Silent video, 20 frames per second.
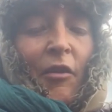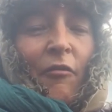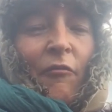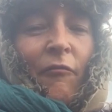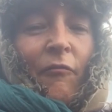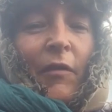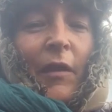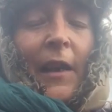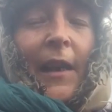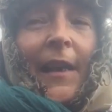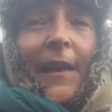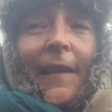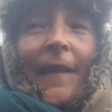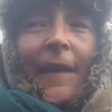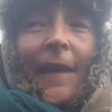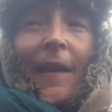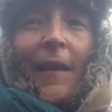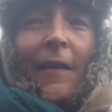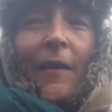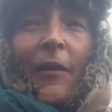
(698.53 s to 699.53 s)

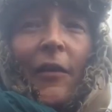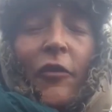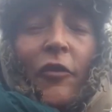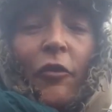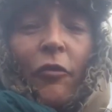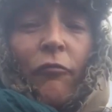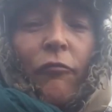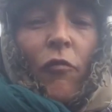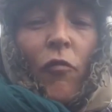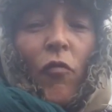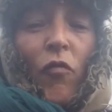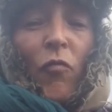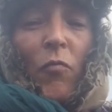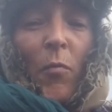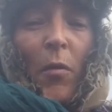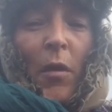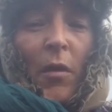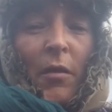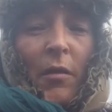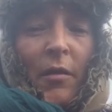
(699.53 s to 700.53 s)
Releasing the
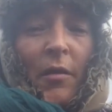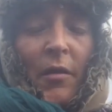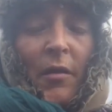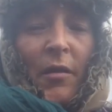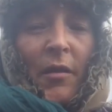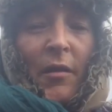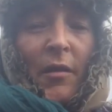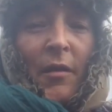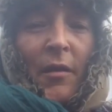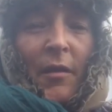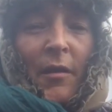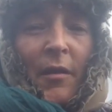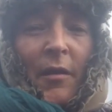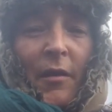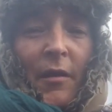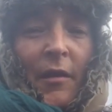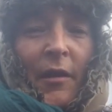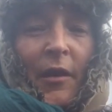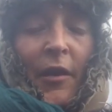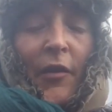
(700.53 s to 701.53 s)
trauma
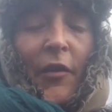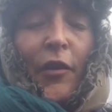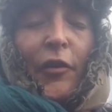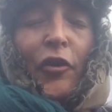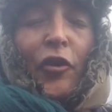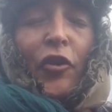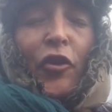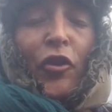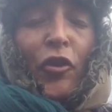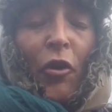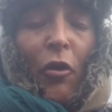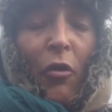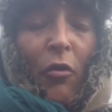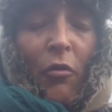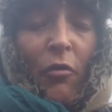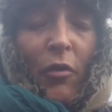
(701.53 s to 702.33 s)
and the shock